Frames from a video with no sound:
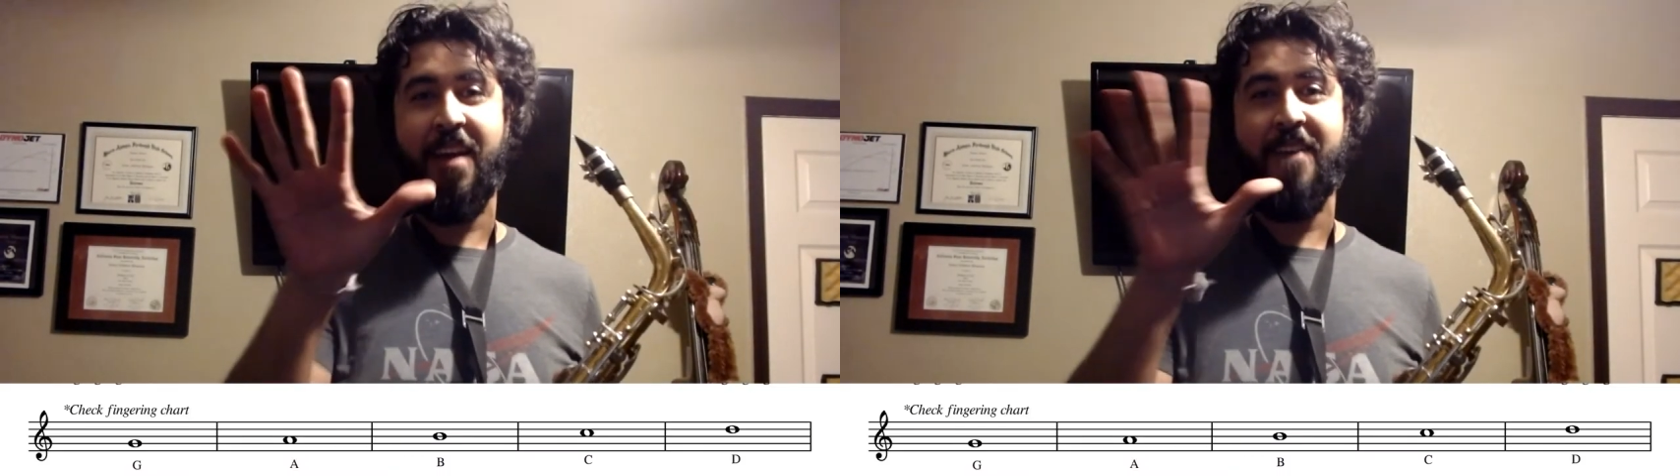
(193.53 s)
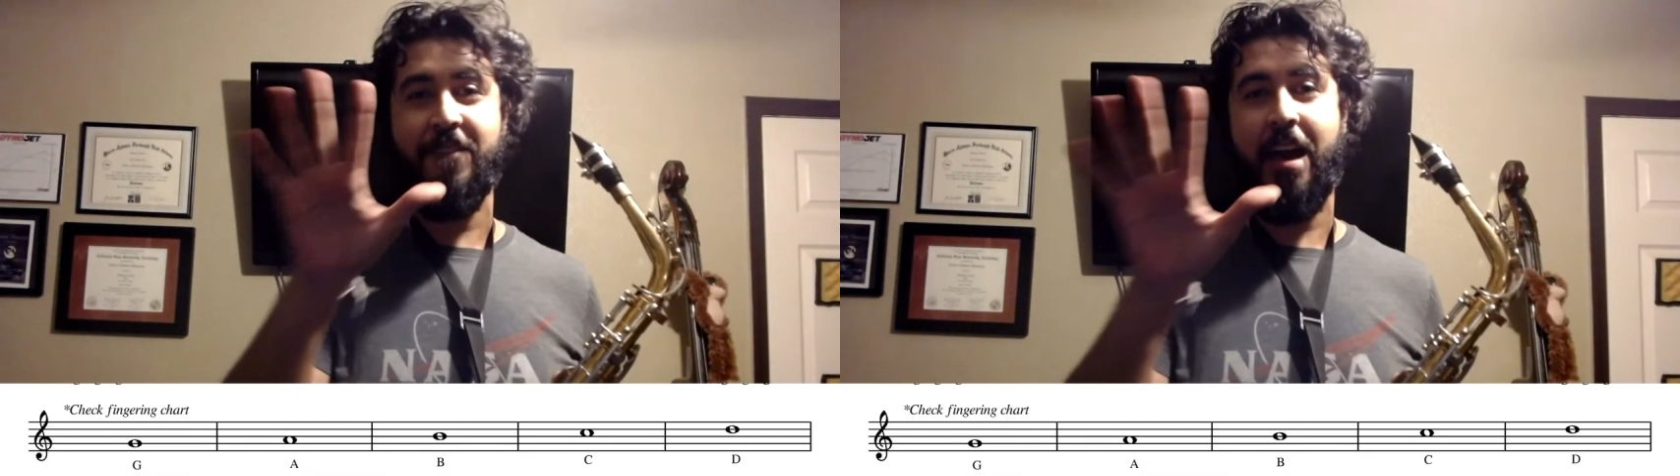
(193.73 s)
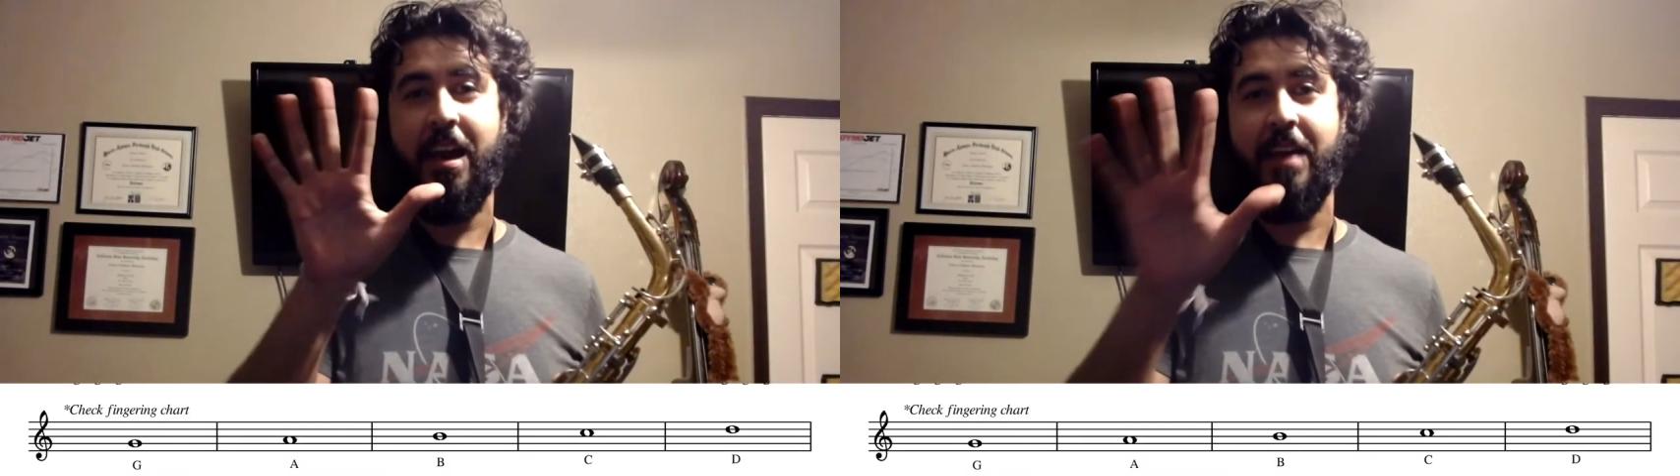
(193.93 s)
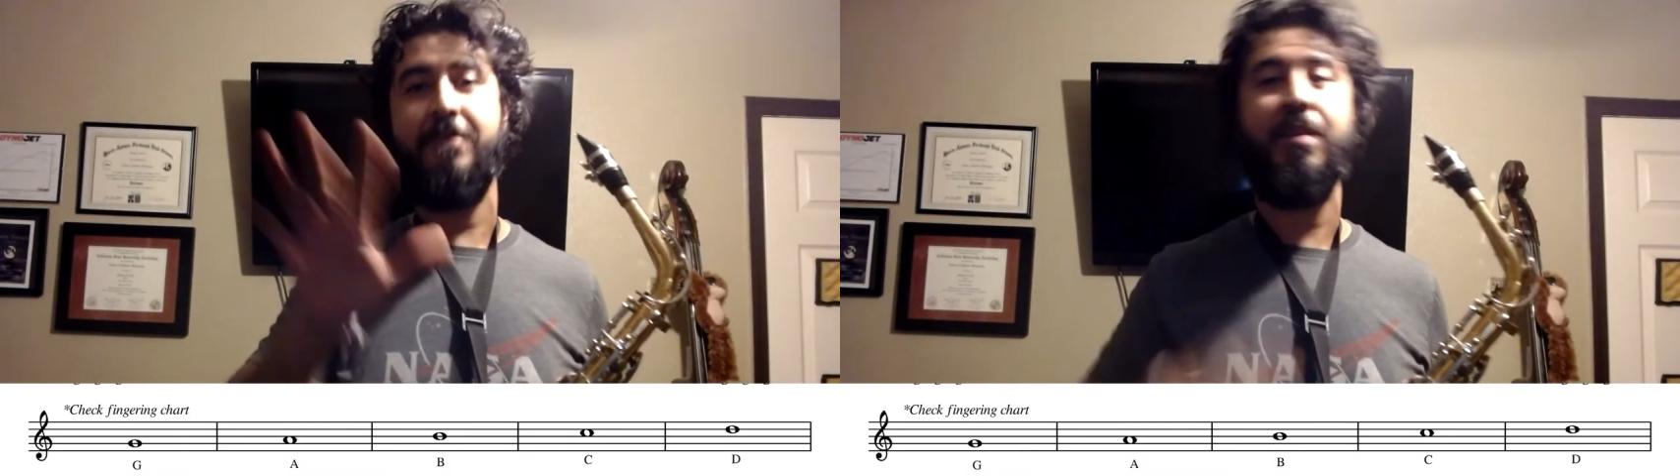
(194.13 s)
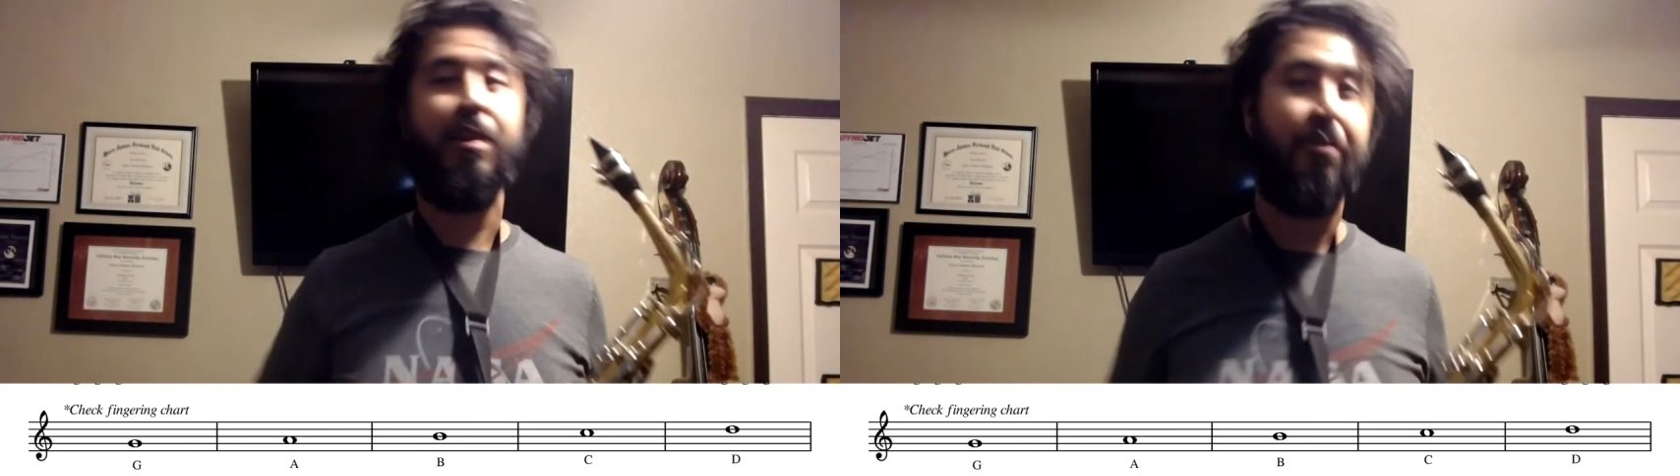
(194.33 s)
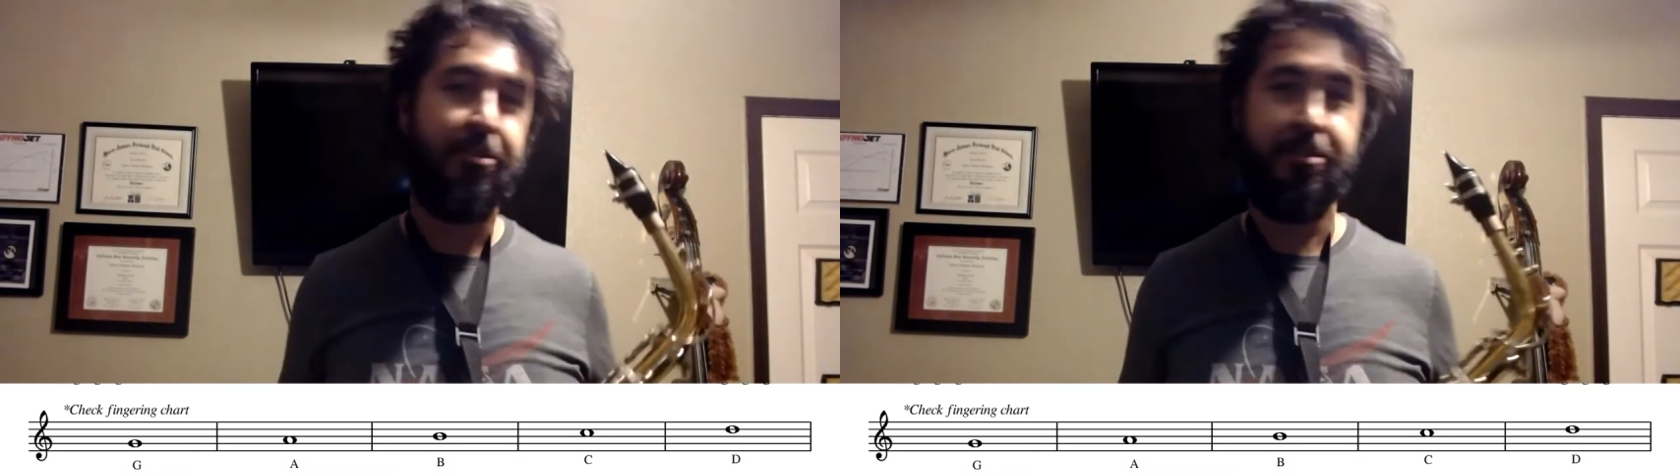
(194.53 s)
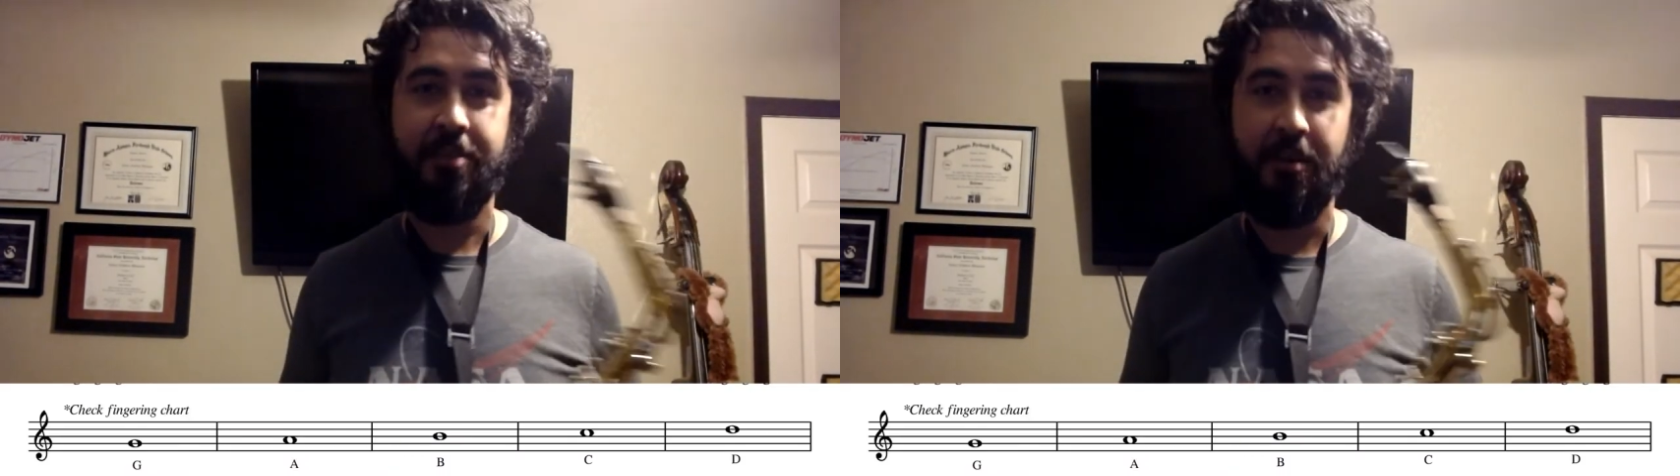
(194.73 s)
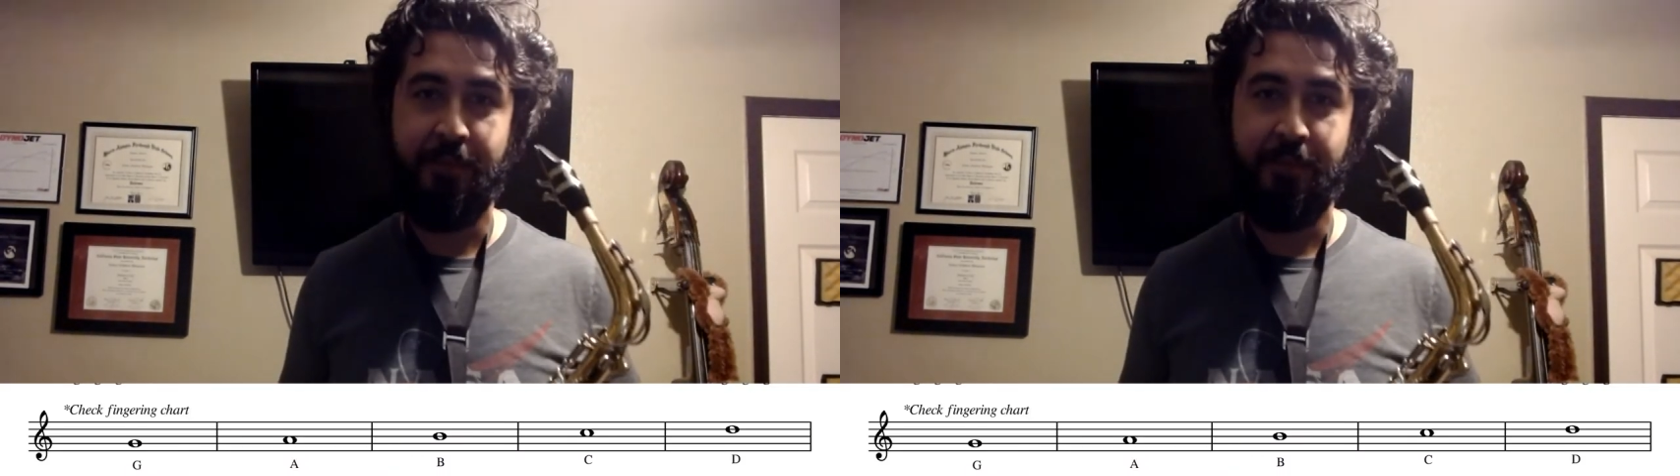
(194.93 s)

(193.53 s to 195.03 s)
five notes of